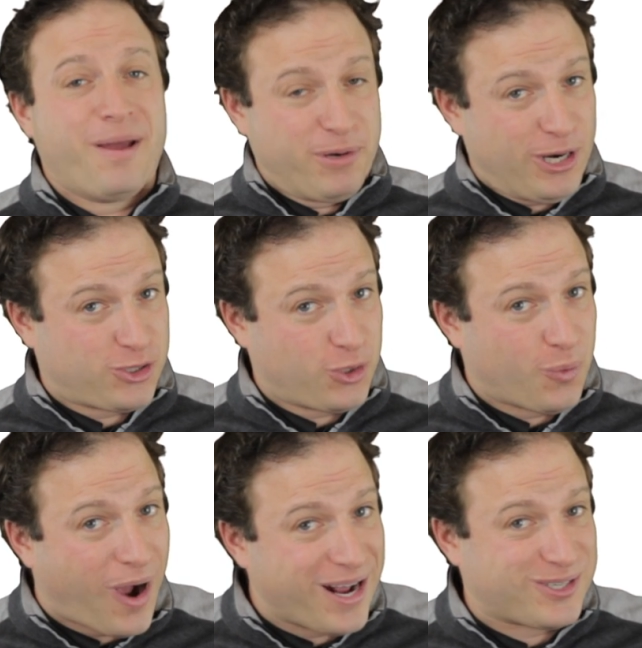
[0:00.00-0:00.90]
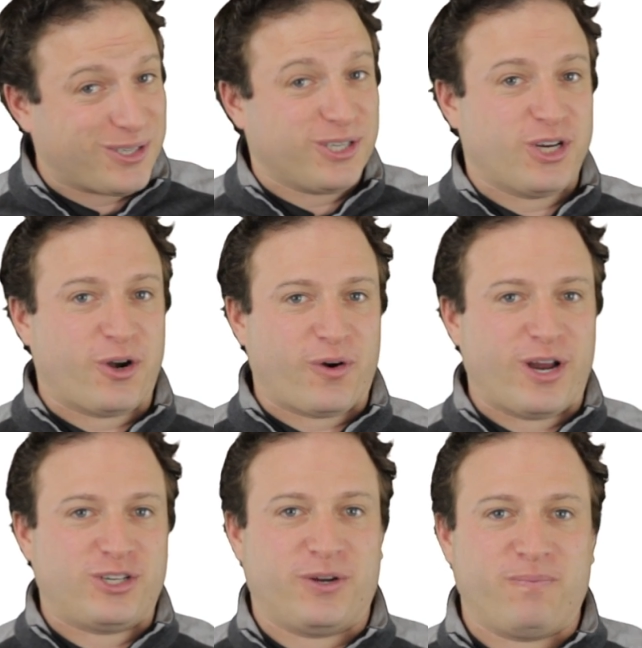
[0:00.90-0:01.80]
and potentially wiser
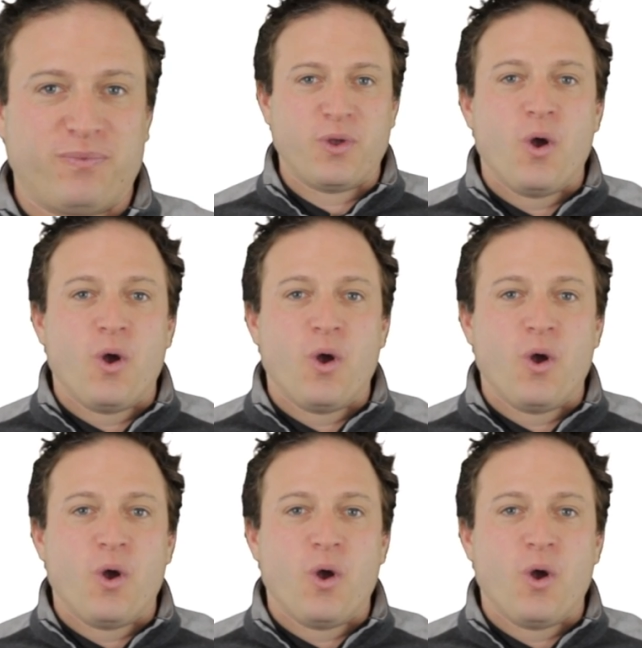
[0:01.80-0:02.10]
generation.